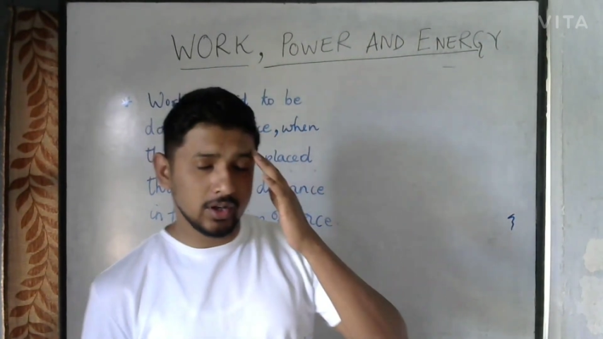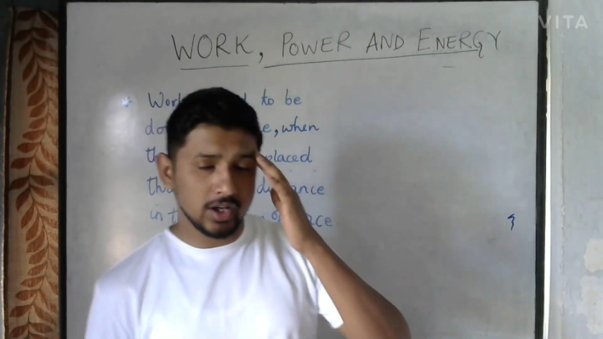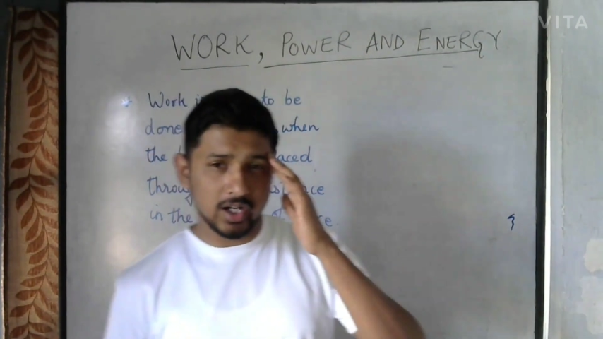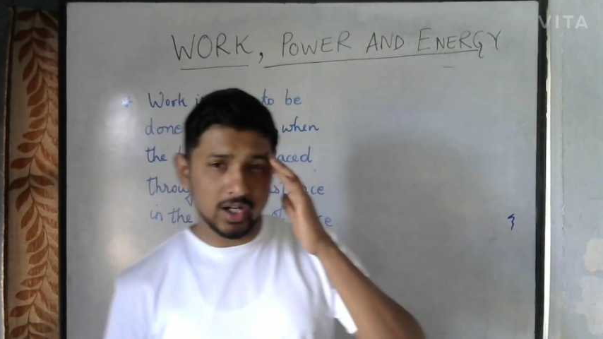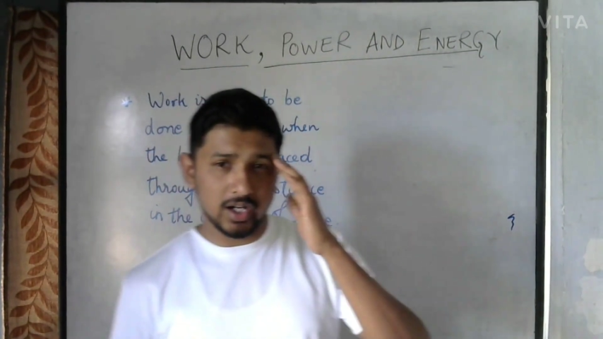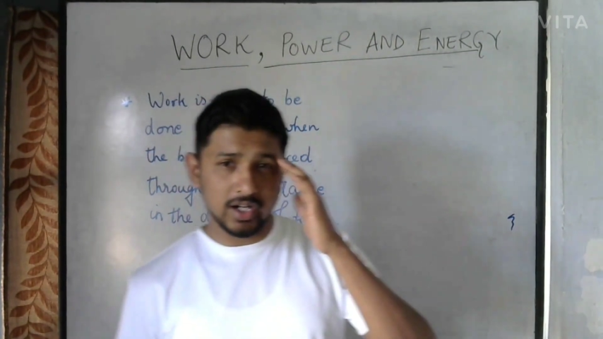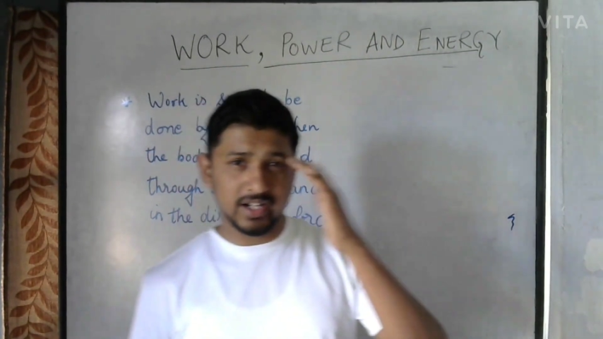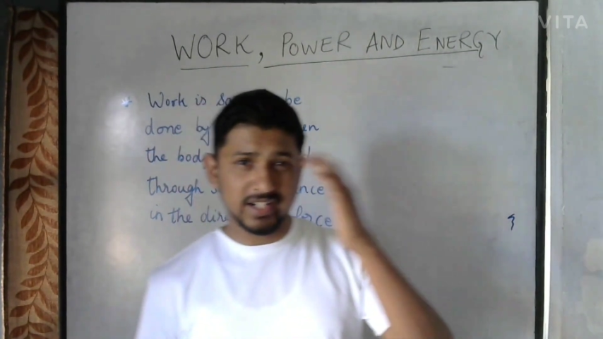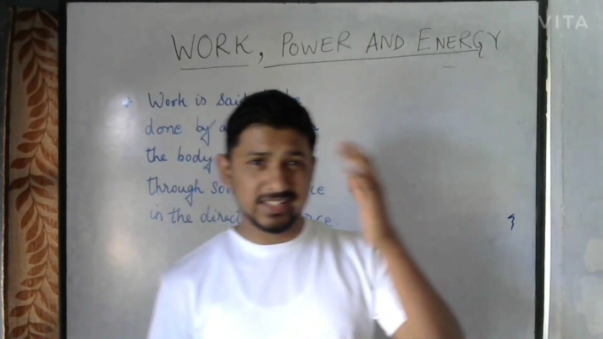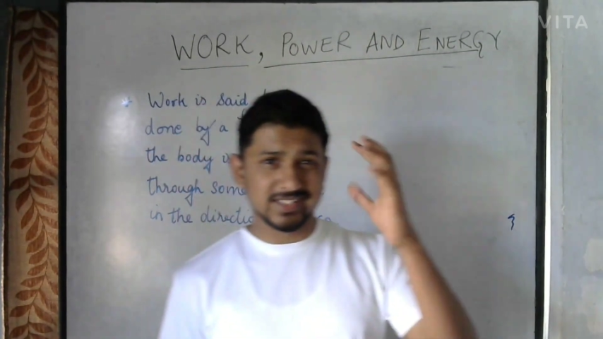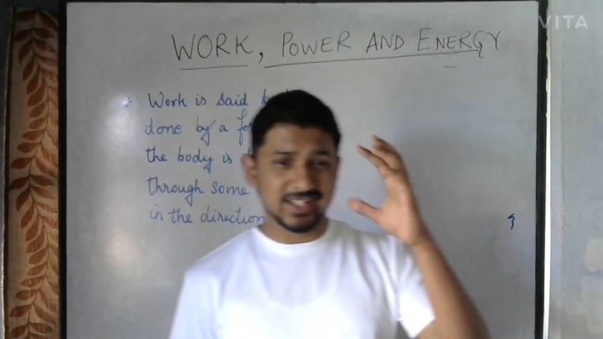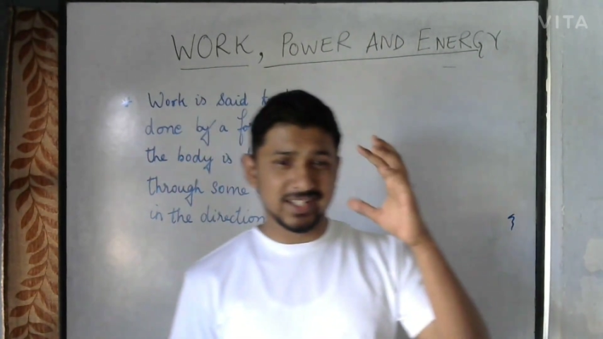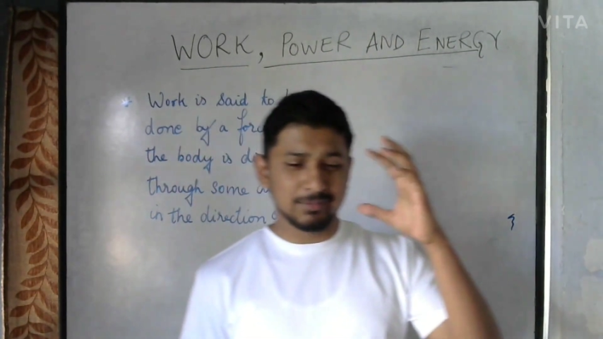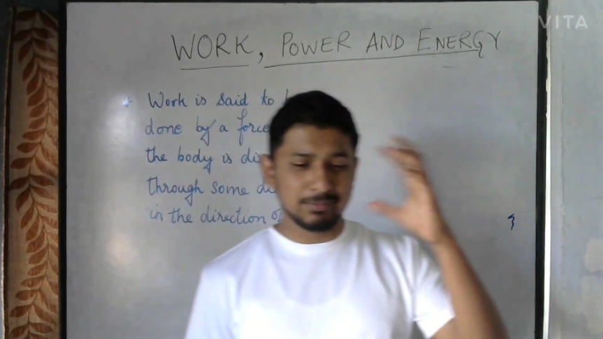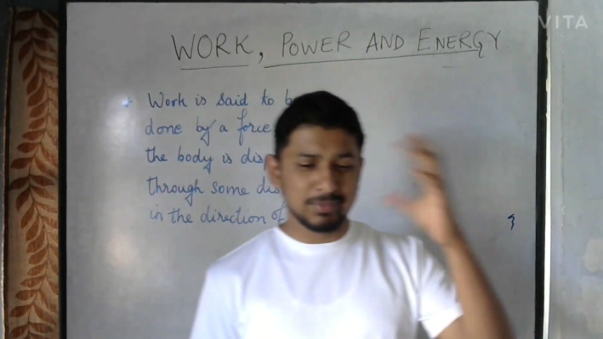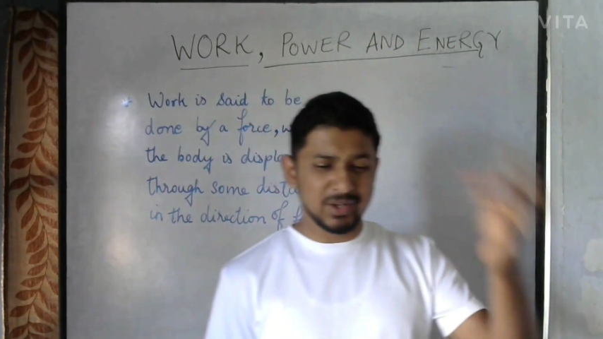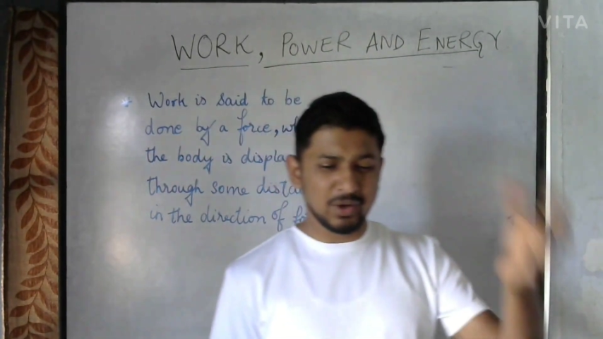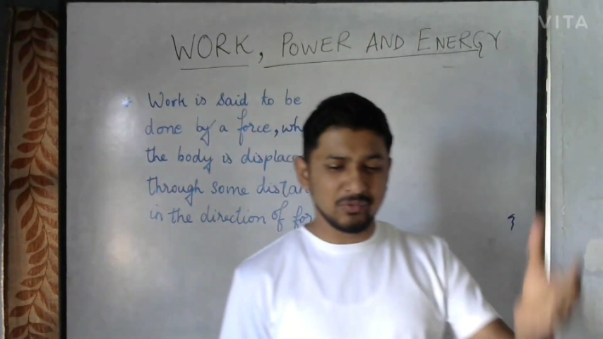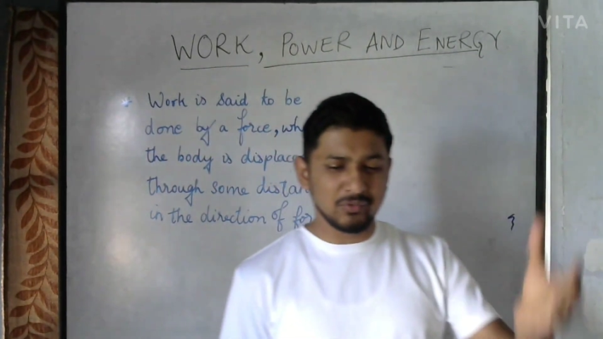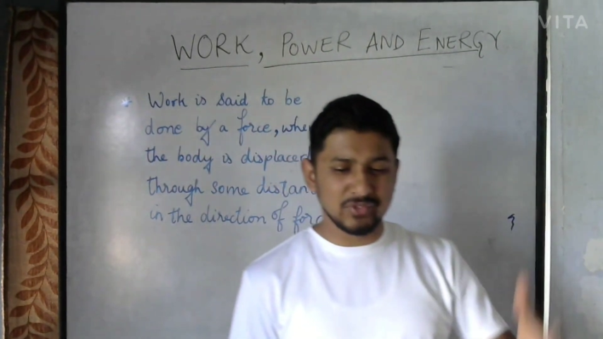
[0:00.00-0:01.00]
it's a bit
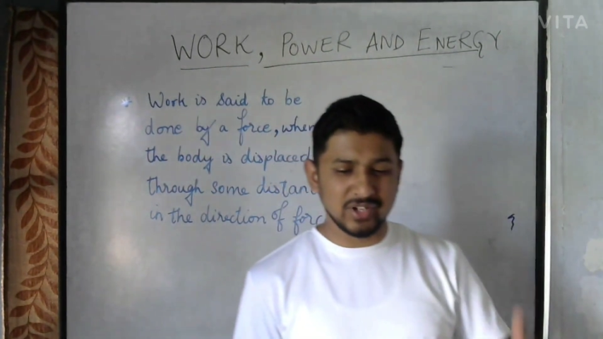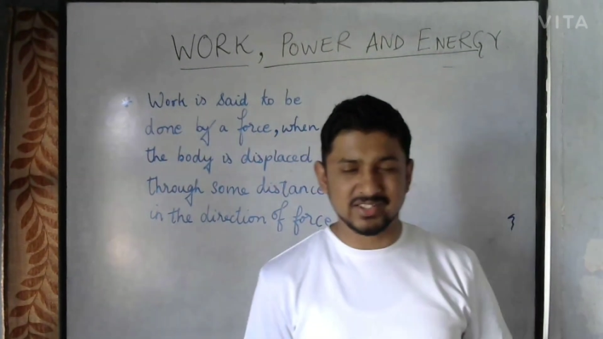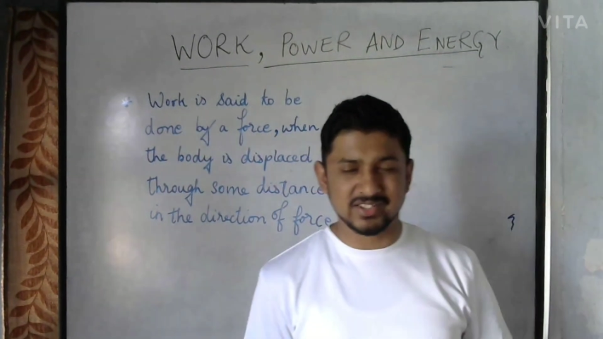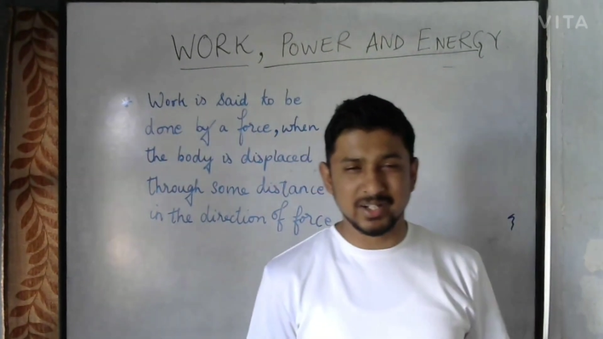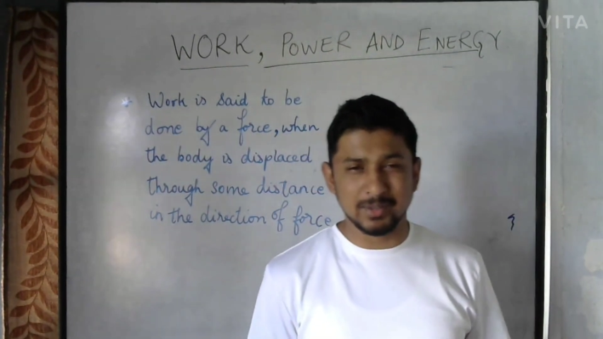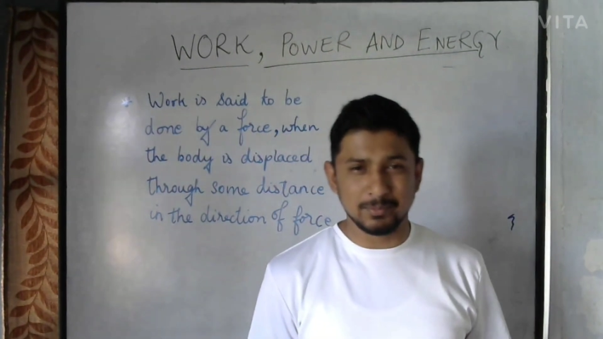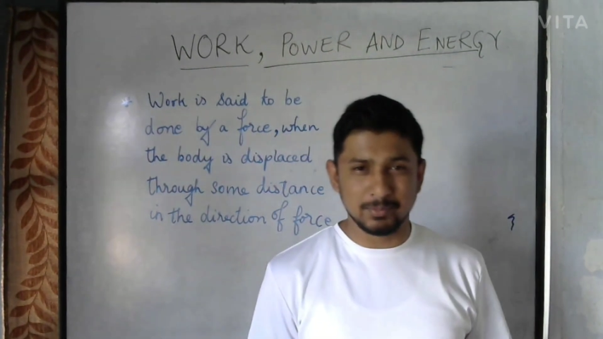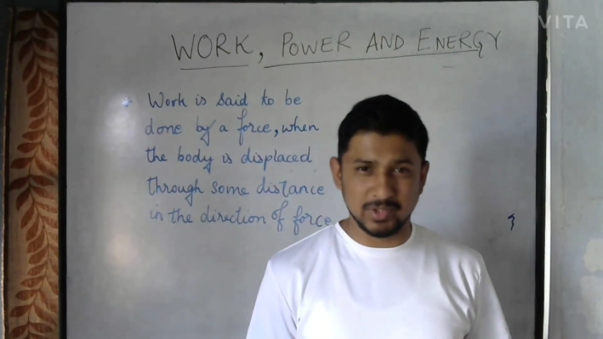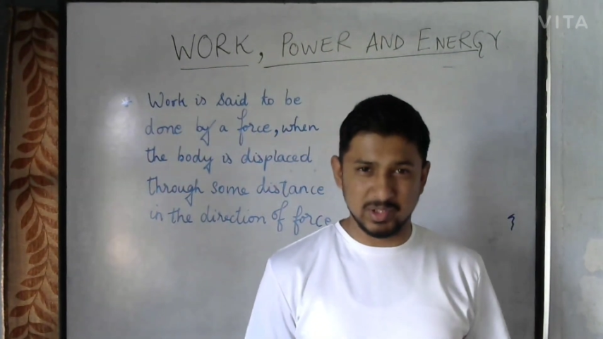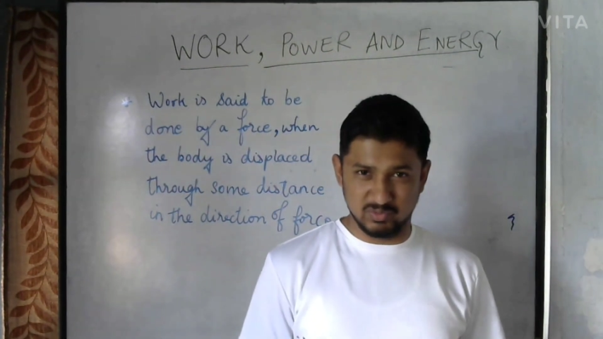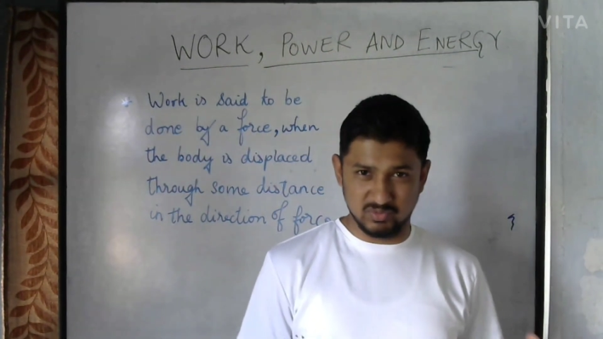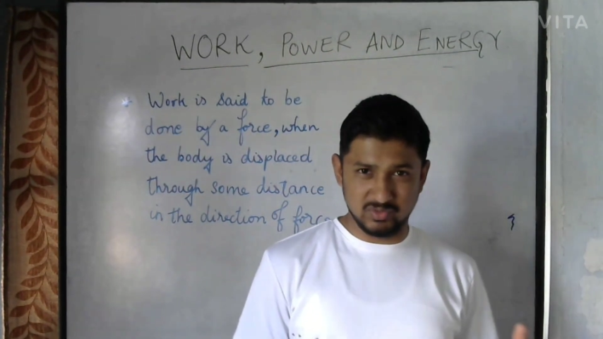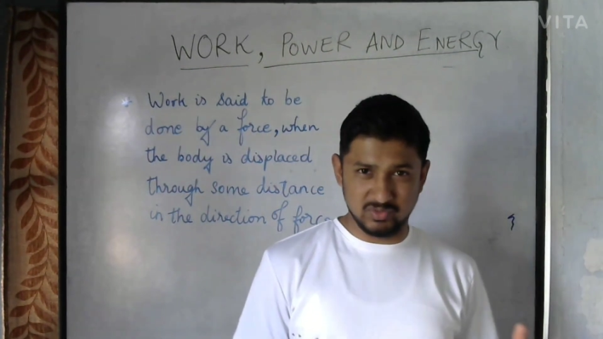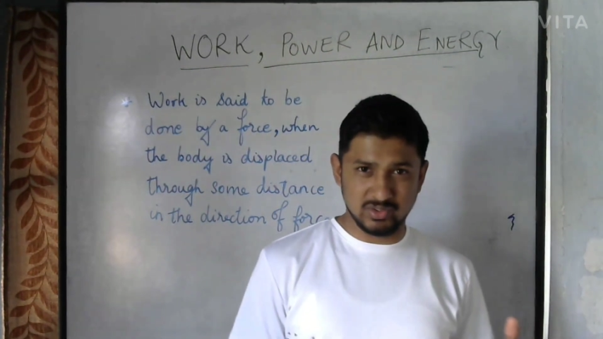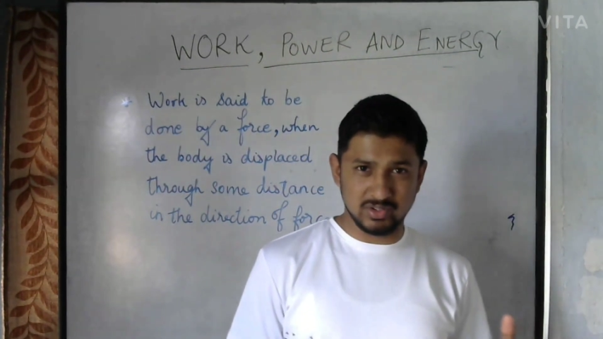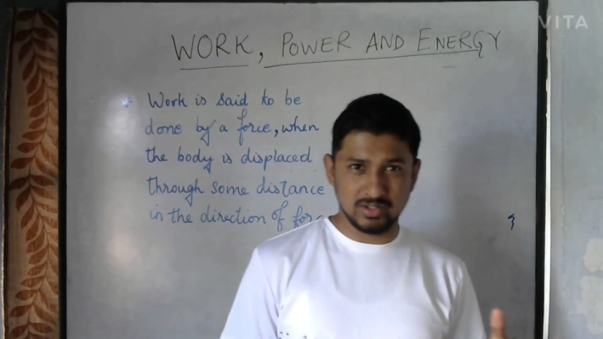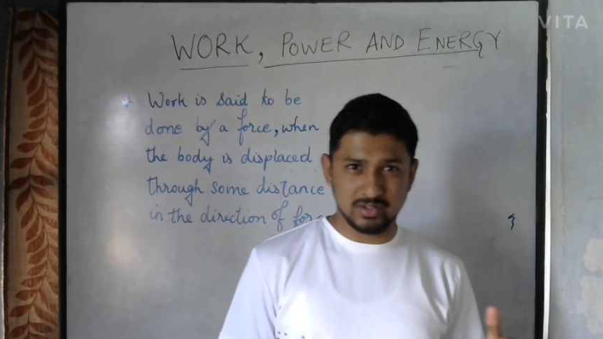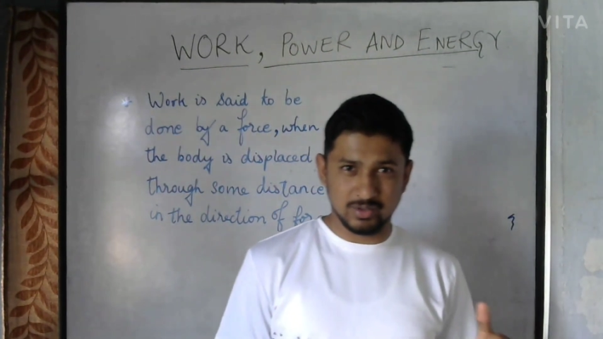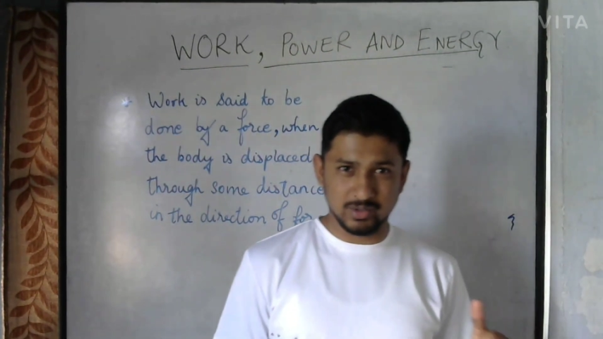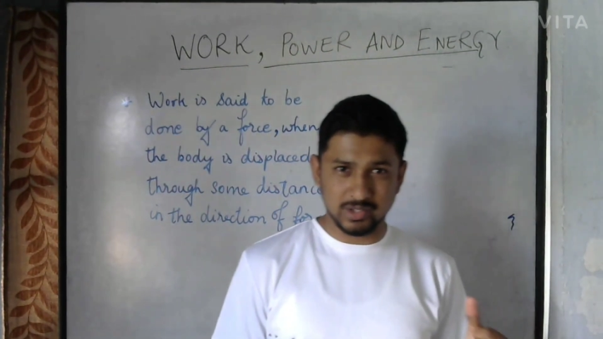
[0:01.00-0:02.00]
of descriptive,
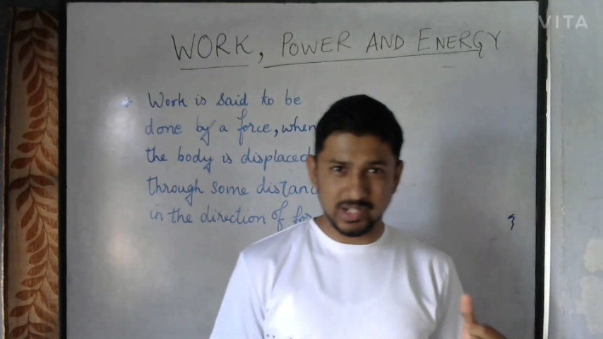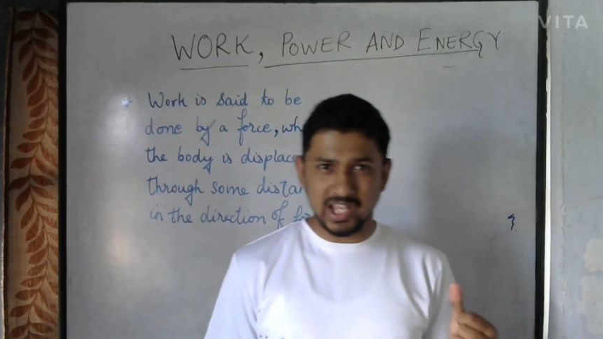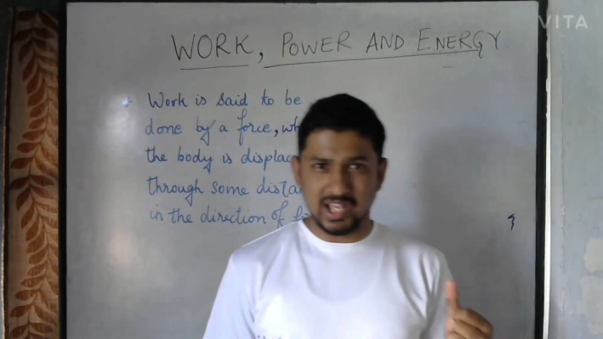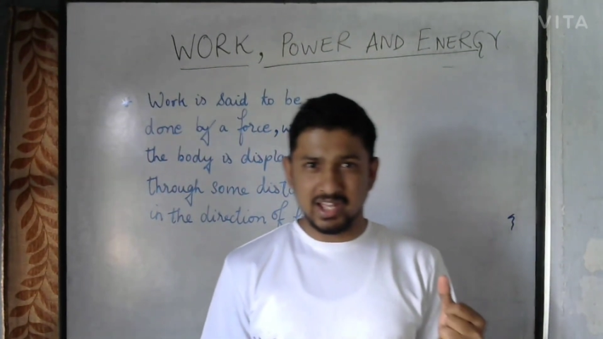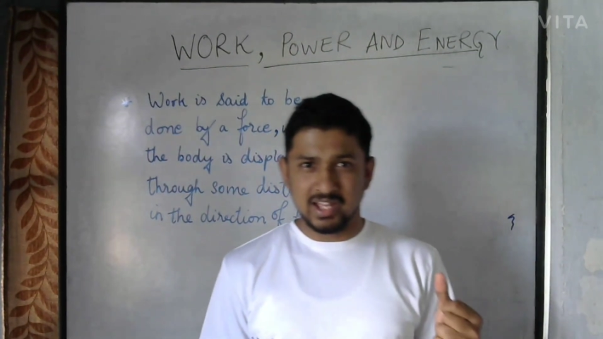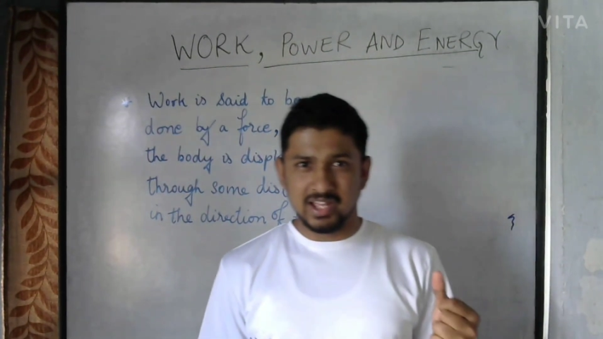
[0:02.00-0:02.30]
okay.